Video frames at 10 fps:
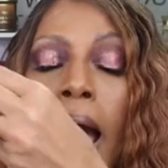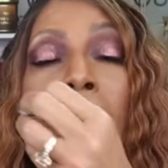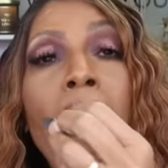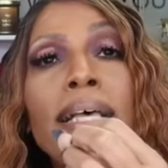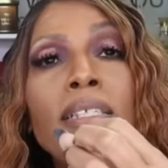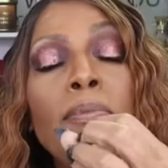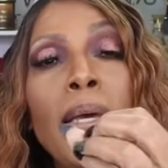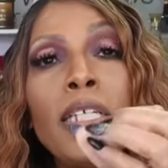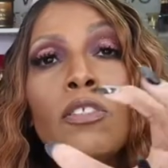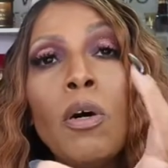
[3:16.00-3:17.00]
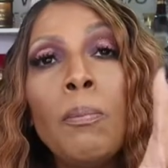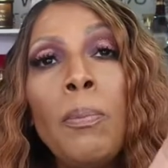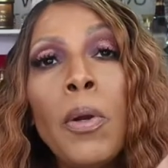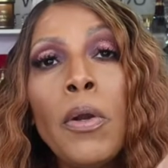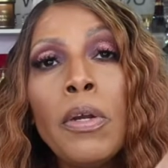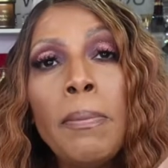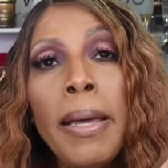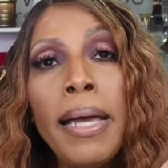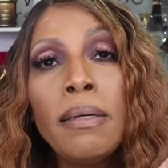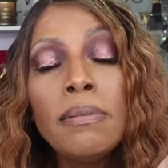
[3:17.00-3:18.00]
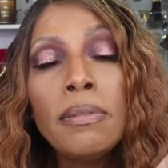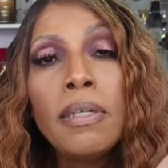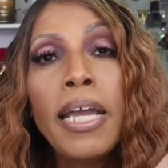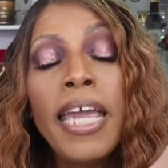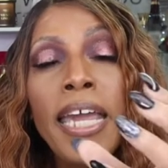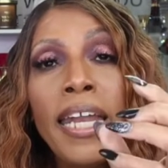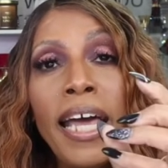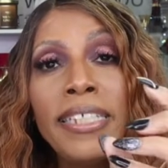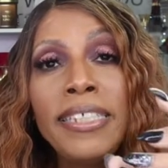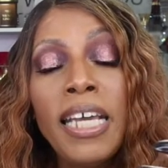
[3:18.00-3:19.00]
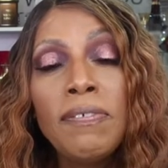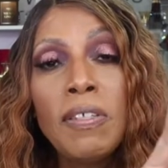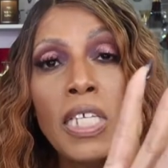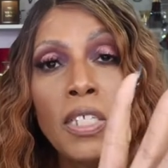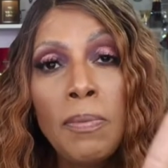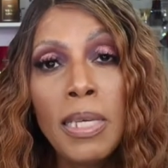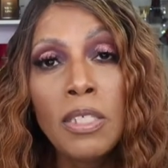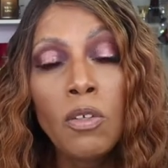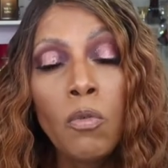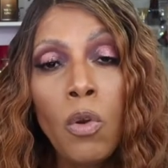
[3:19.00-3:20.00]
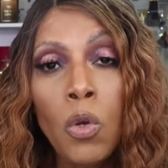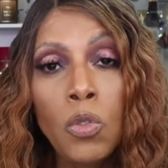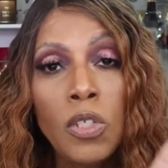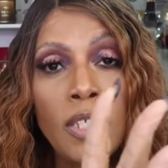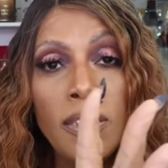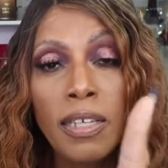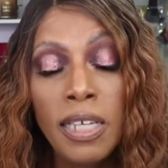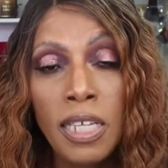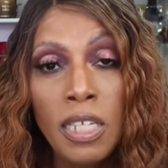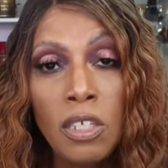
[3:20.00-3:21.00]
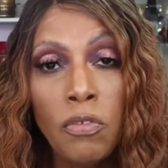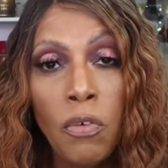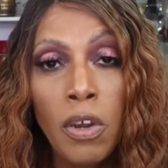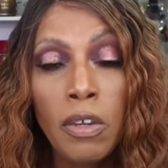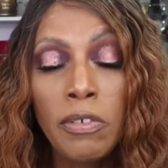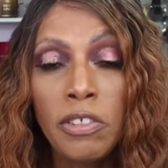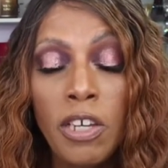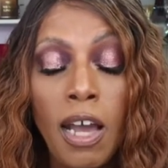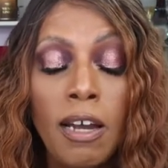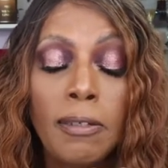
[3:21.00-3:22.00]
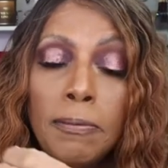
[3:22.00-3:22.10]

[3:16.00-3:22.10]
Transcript: I smell some bergamot. And I definitely smell some roses in this fragrance, y'all.